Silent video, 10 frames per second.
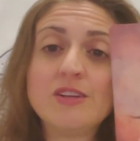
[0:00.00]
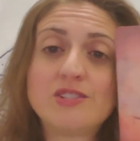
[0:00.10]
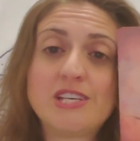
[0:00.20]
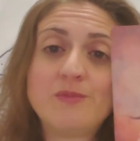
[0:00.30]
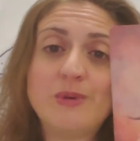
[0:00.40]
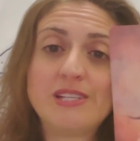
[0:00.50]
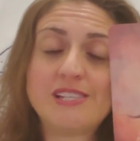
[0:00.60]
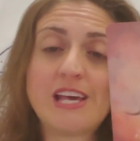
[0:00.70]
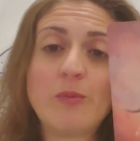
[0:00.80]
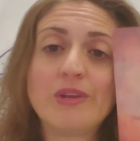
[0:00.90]
little
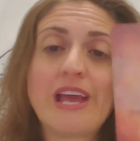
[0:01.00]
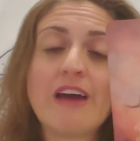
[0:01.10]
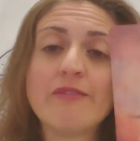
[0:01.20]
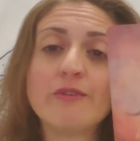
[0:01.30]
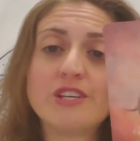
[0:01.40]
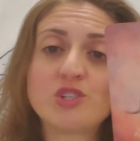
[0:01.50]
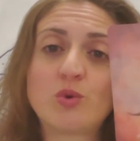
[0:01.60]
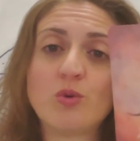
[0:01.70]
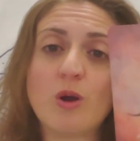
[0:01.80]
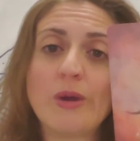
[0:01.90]
tidbits and whatever is
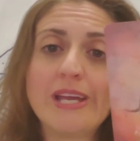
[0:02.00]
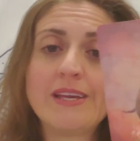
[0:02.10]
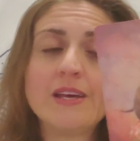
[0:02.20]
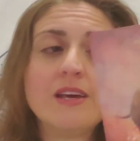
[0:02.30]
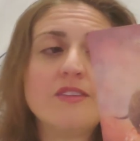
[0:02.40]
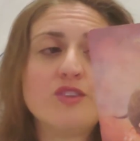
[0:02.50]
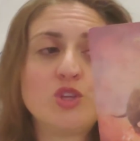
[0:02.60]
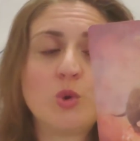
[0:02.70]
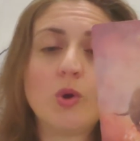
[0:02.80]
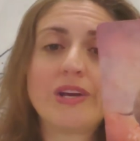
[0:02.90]
growing,
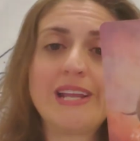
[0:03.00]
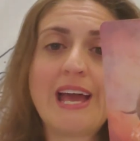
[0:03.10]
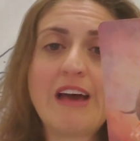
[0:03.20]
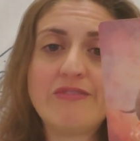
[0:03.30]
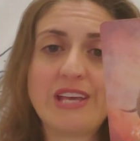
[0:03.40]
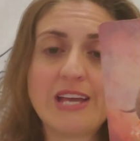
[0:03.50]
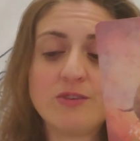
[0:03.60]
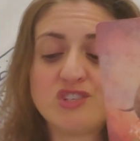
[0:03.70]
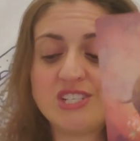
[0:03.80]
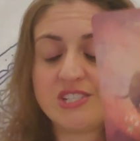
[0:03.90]
you're going to have the
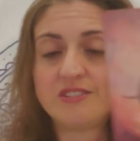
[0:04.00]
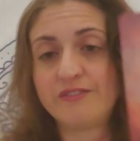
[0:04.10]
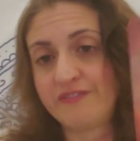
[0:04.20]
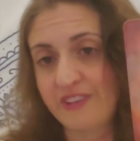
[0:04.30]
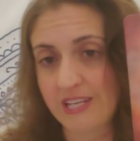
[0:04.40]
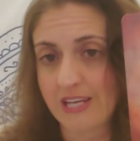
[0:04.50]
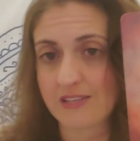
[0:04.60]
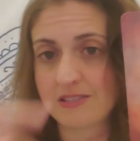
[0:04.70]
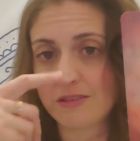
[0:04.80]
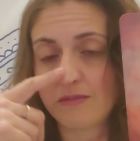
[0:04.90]
energy to defeat
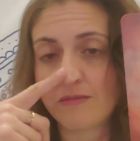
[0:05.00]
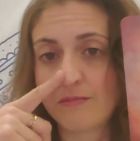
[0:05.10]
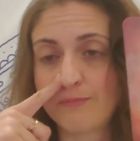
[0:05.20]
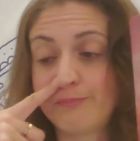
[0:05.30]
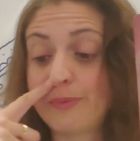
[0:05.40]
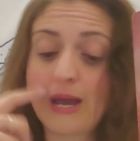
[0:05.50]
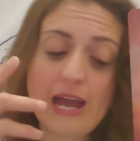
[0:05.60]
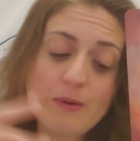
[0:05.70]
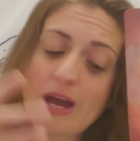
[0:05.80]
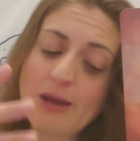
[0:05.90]
it
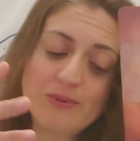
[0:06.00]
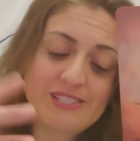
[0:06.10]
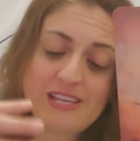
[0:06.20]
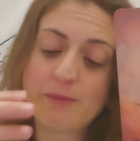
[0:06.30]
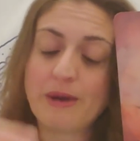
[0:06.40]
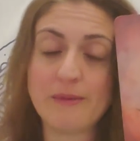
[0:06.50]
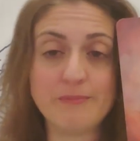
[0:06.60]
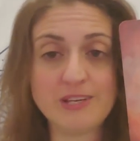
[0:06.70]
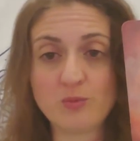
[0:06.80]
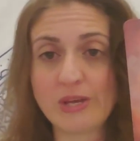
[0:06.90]
I, I would say by
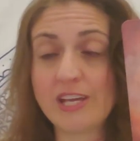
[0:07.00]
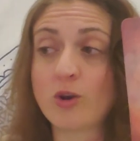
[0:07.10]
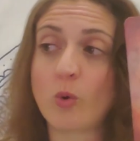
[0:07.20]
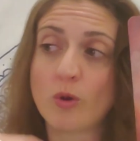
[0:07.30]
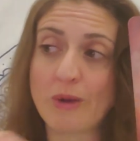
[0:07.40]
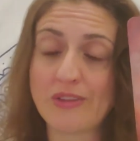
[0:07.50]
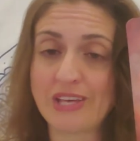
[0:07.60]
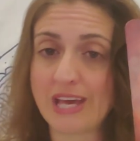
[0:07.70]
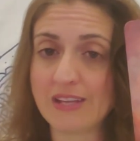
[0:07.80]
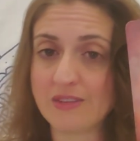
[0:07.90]
midweek or by
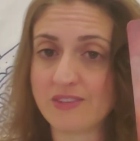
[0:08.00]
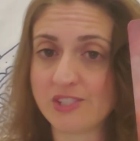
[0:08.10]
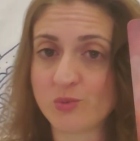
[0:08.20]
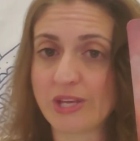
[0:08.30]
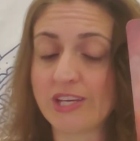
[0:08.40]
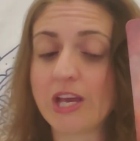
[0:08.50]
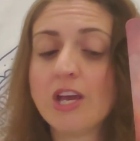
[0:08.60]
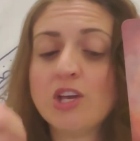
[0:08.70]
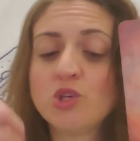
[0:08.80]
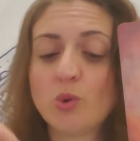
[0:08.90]
the end of this week,
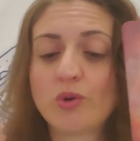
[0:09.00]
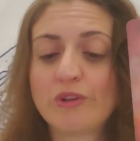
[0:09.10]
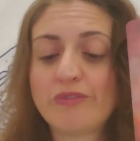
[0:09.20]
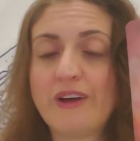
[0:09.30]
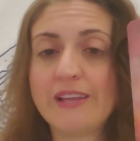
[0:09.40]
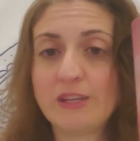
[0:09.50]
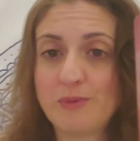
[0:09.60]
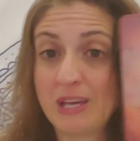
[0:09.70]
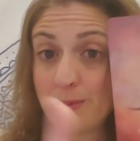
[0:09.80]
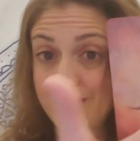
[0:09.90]
you're going to finally
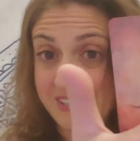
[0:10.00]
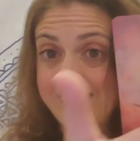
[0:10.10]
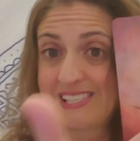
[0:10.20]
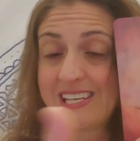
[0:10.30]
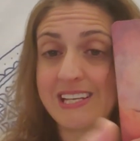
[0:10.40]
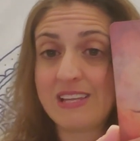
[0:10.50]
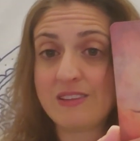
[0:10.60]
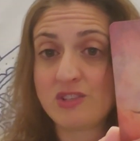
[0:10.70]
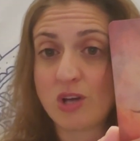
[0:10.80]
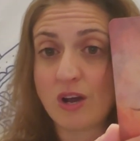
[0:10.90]
be able to see it in
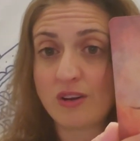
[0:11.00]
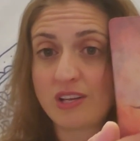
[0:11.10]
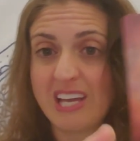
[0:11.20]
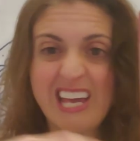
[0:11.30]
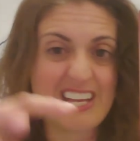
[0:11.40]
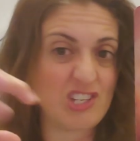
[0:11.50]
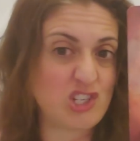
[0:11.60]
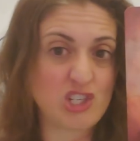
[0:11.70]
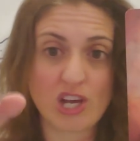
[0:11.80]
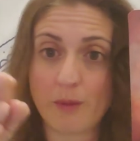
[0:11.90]
the dark and
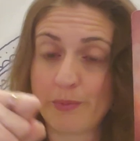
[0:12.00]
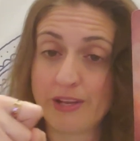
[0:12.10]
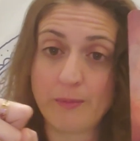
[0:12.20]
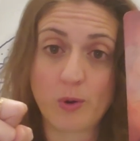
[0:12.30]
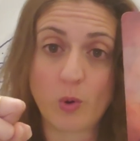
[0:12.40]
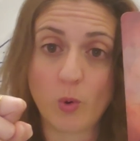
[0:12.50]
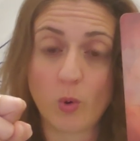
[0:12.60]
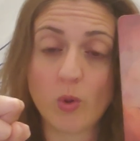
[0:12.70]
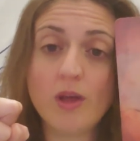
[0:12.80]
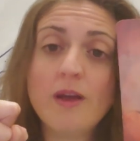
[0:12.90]
chop it up
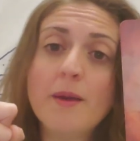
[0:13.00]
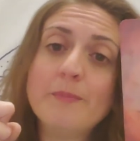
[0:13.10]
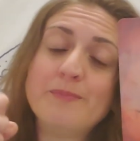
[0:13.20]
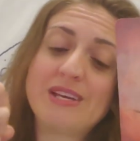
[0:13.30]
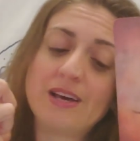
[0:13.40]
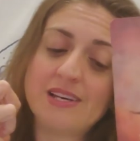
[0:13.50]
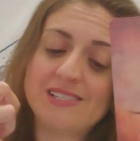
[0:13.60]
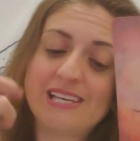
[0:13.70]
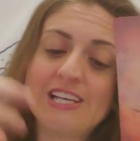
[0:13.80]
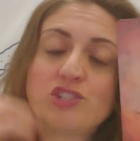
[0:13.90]
whole
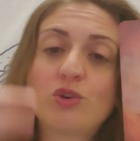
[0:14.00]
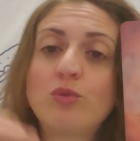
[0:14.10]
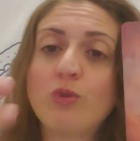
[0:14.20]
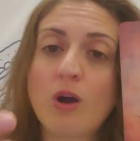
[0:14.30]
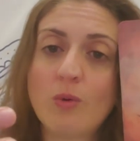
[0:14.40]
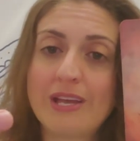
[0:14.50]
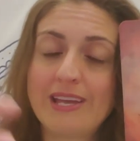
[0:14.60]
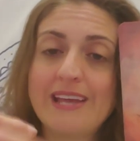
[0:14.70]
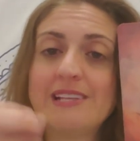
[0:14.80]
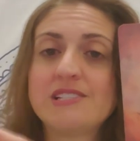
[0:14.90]
because it's
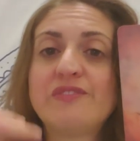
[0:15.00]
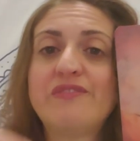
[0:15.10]
growing and it's